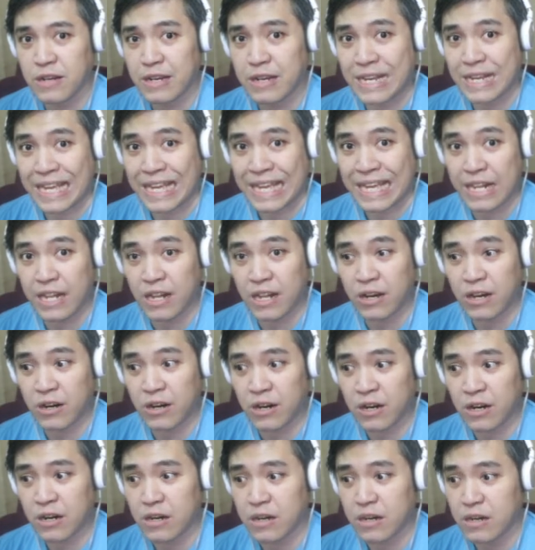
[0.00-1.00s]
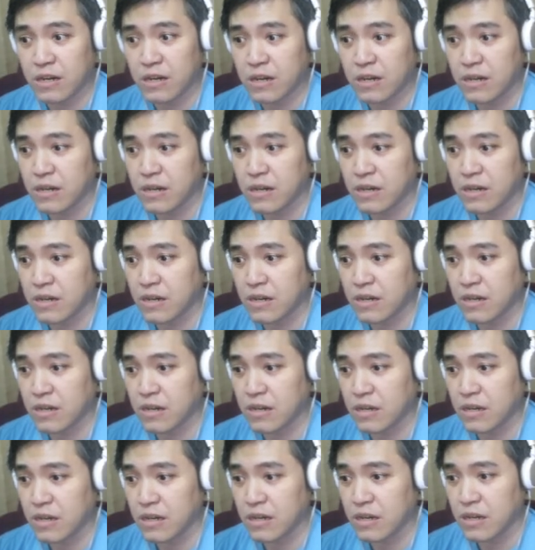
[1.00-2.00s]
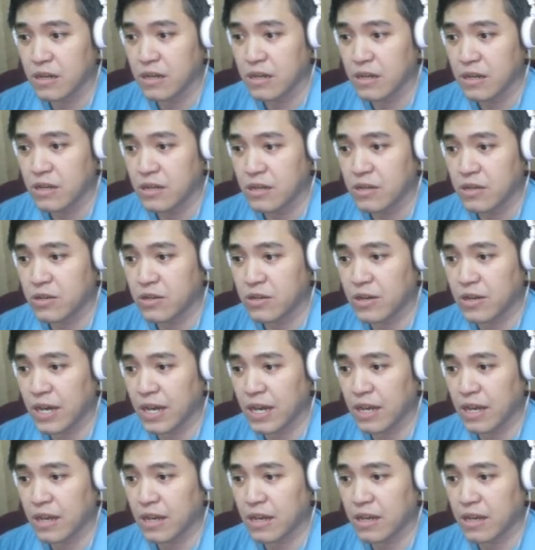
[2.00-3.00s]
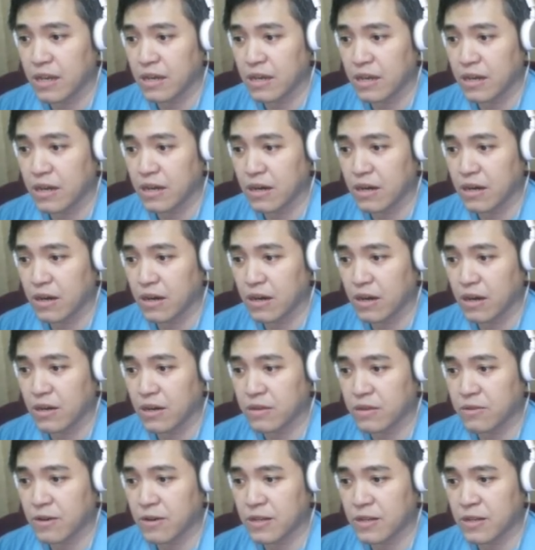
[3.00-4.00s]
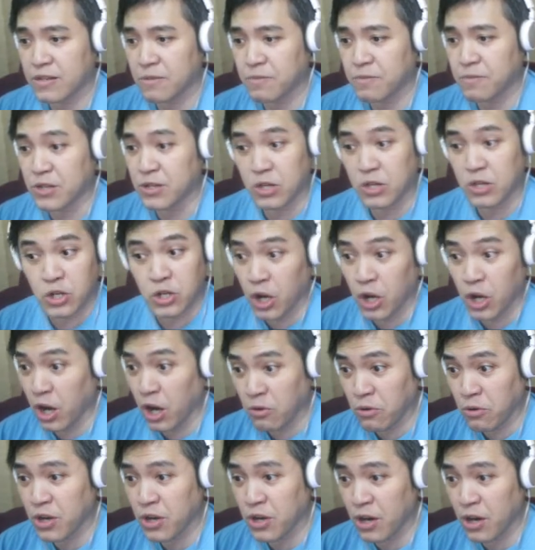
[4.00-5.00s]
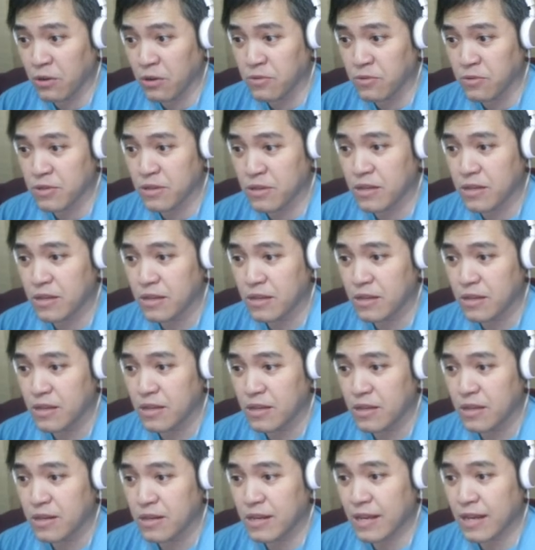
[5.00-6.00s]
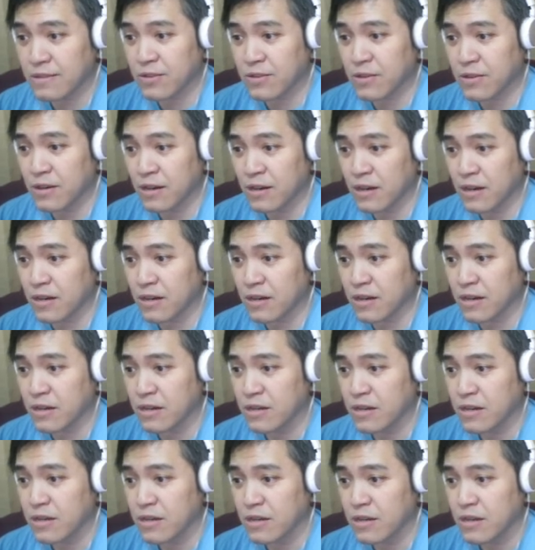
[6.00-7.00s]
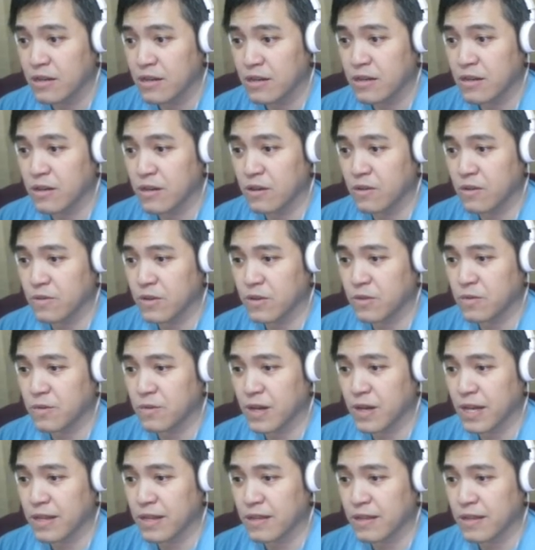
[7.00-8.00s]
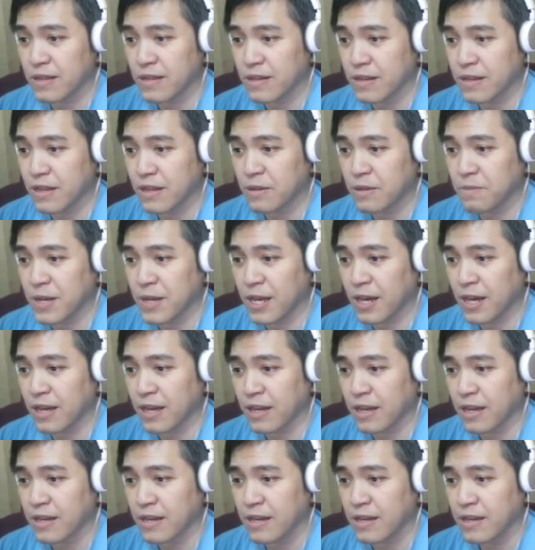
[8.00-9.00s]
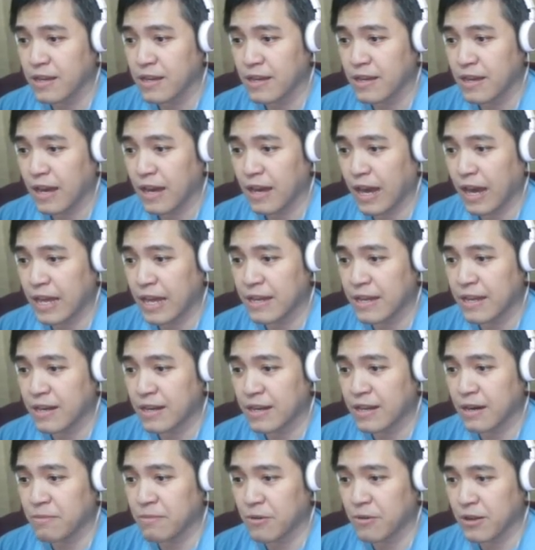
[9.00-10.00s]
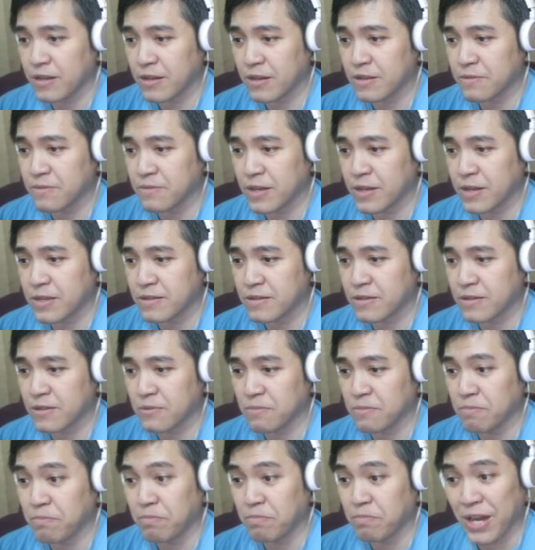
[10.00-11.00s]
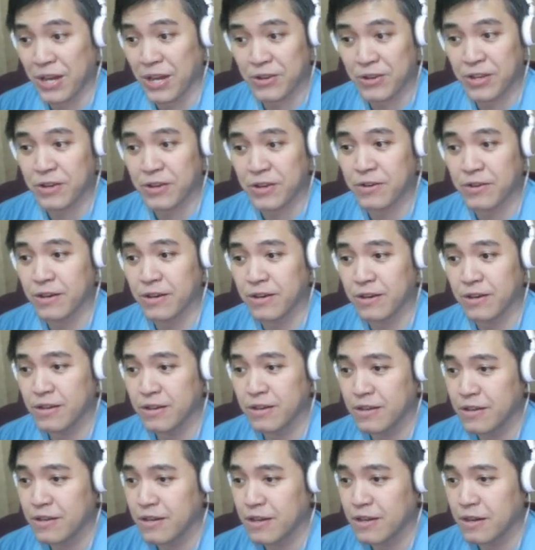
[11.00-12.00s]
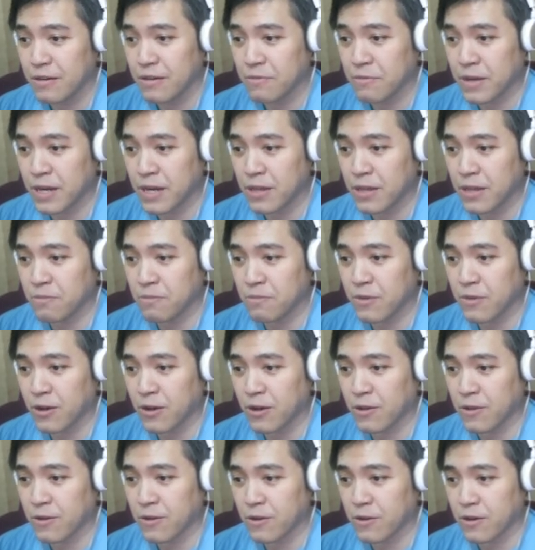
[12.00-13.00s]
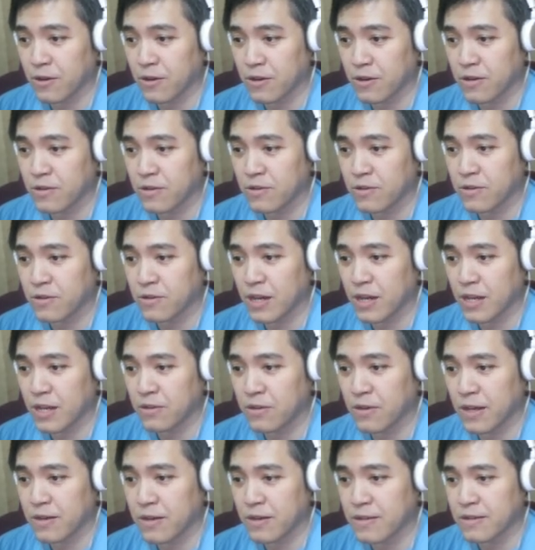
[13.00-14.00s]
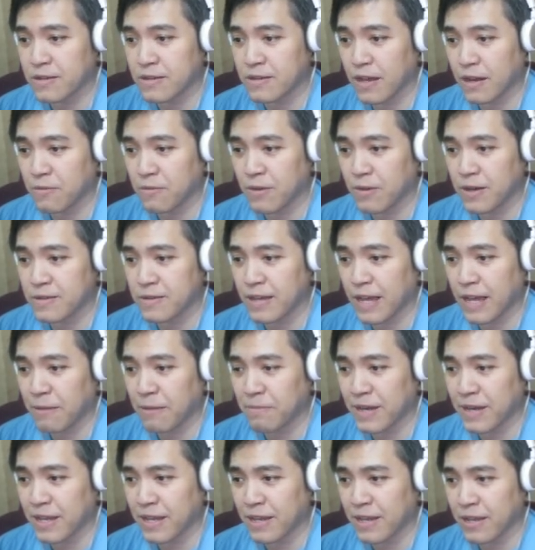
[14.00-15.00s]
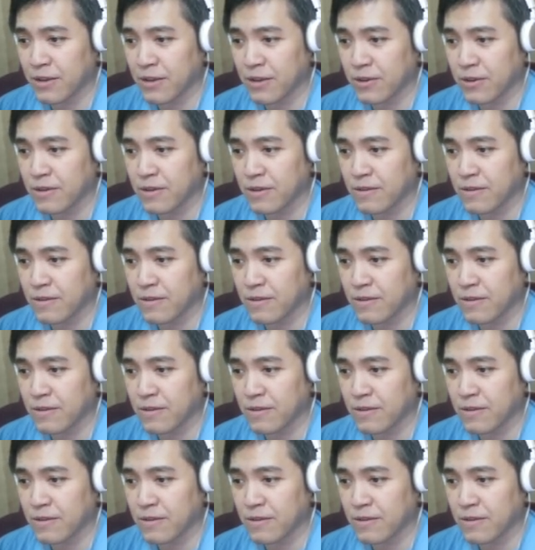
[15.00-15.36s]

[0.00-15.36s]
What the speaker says: Kill her? Should I authorize the purge? No, don't! That's her! No, you're right. That's Minae. I didn't come all this way just to bury her. We need to monitor her, to try to understand what is happening here.